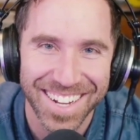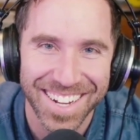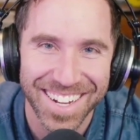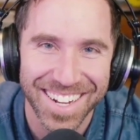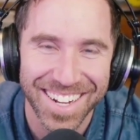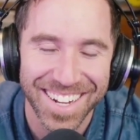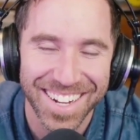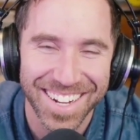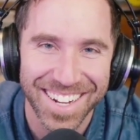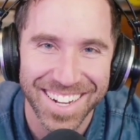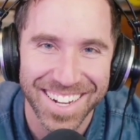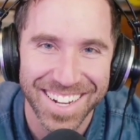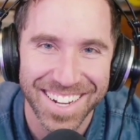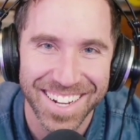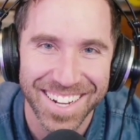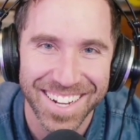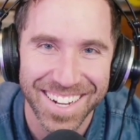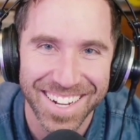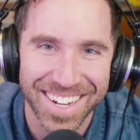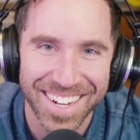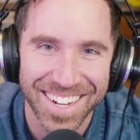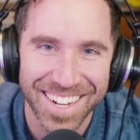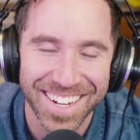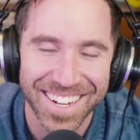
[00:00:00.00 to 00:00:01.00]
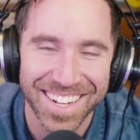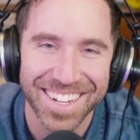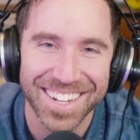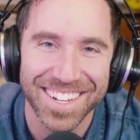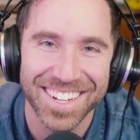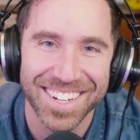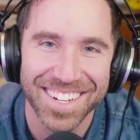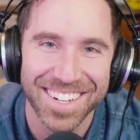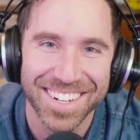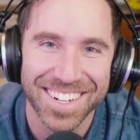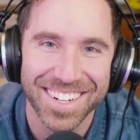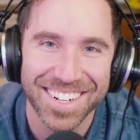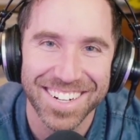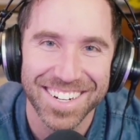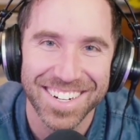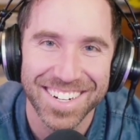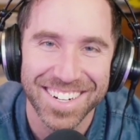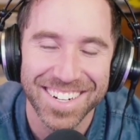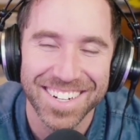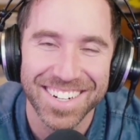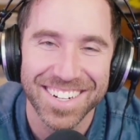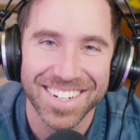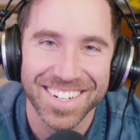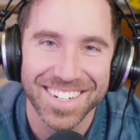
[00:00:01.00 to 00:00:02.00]

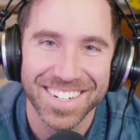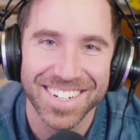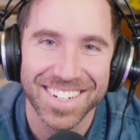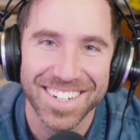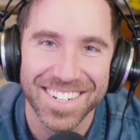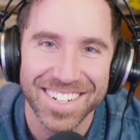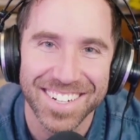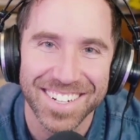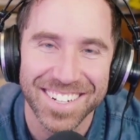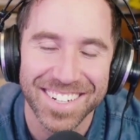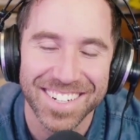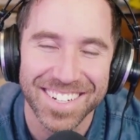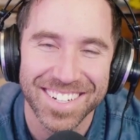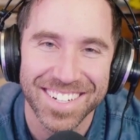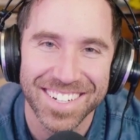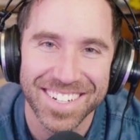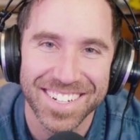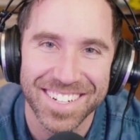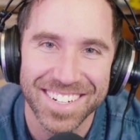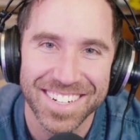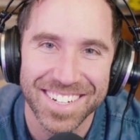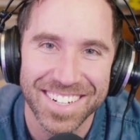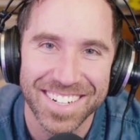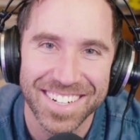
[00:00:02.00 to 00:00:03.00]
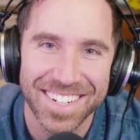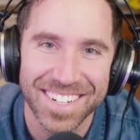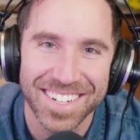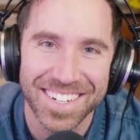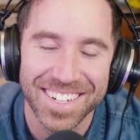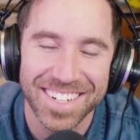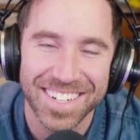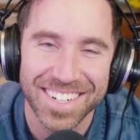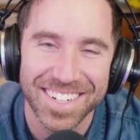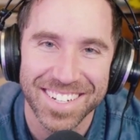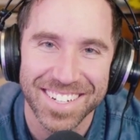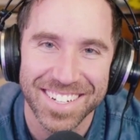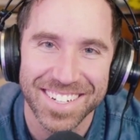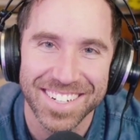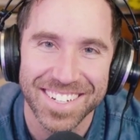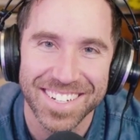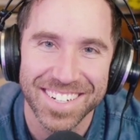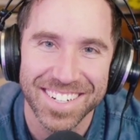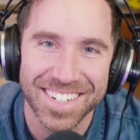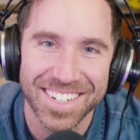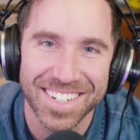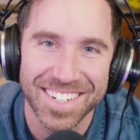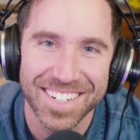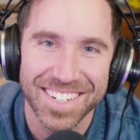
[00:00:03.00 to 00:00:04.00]

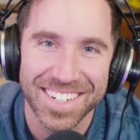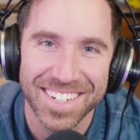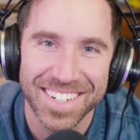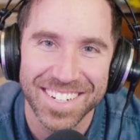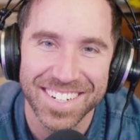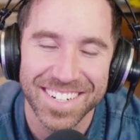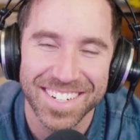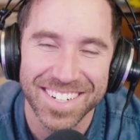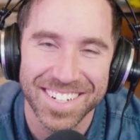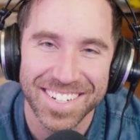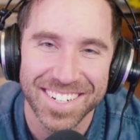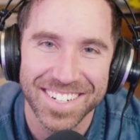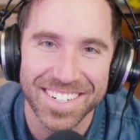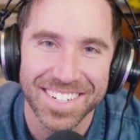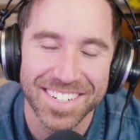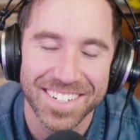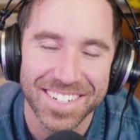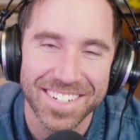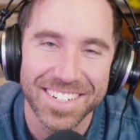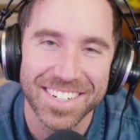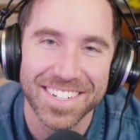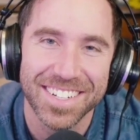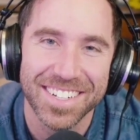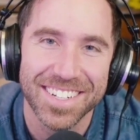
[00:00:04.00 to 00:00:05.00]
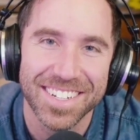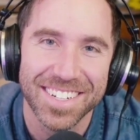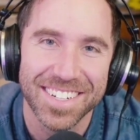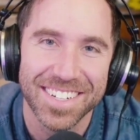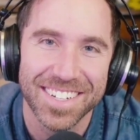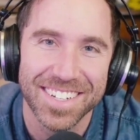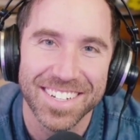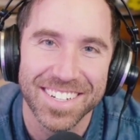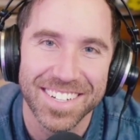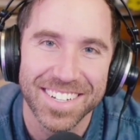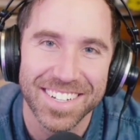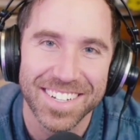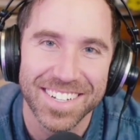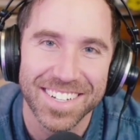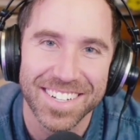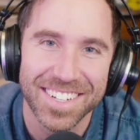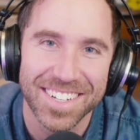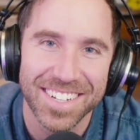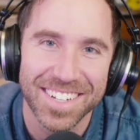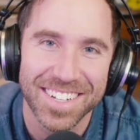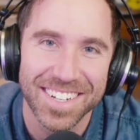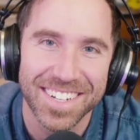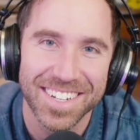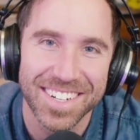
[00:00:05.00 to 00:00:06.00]

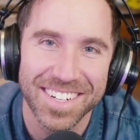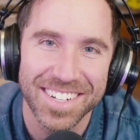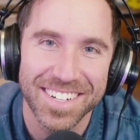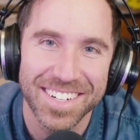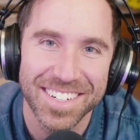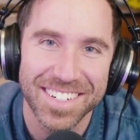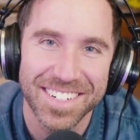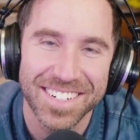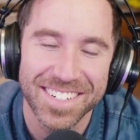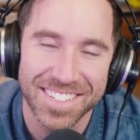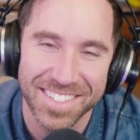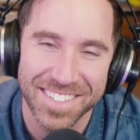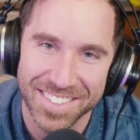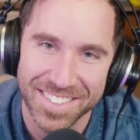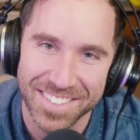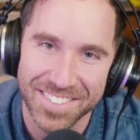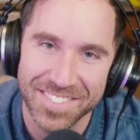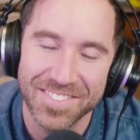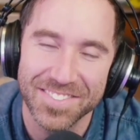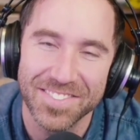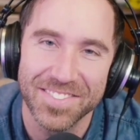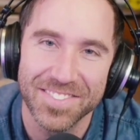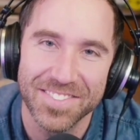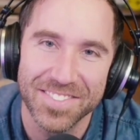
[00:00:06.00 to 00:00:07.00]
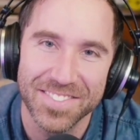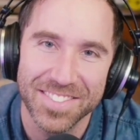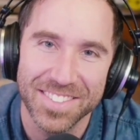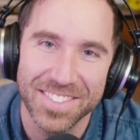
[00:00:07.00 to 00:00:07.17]
[no speech]